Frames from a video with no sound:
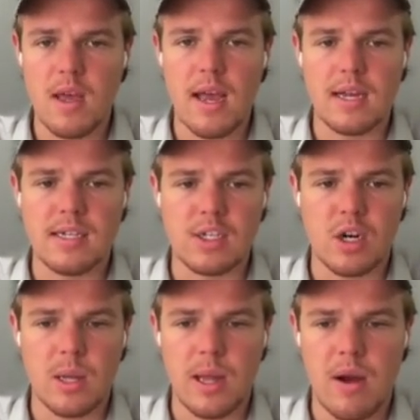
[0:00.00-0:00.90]
as that's going
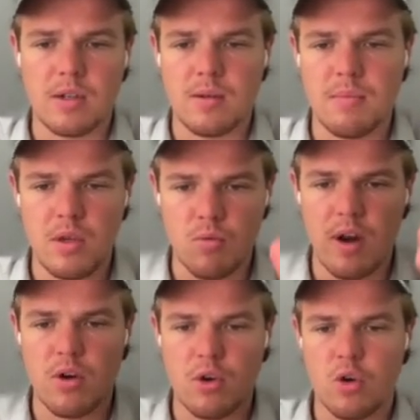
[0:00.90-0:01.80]
to allow it to be
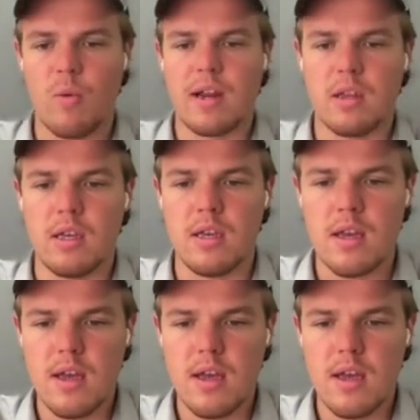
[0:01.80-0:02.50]
rendered correctly.